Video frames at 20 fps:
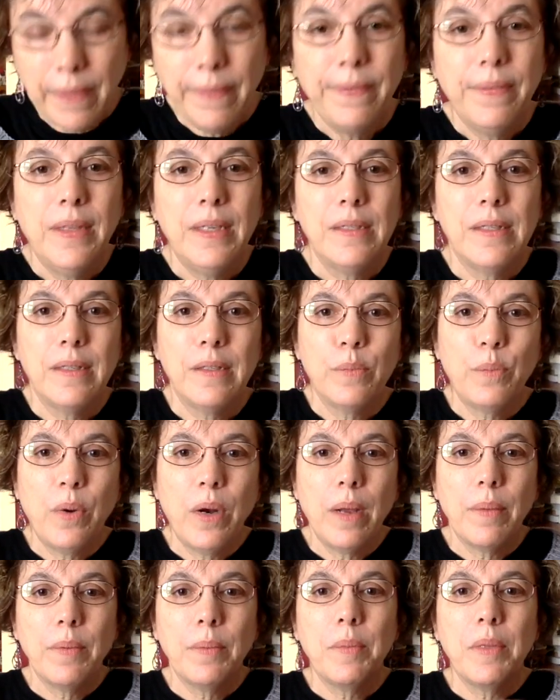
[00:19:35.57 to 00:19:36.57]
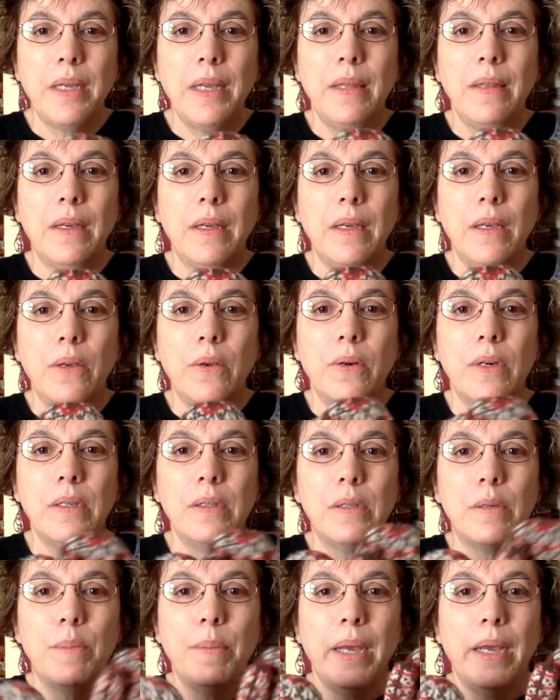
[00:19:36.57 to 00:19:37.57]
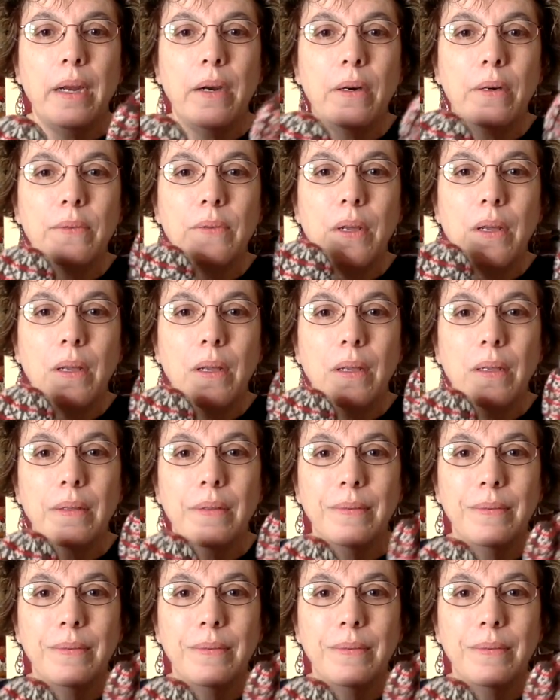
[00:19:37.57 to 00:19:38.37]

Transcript: This is probably the cutest pair of all.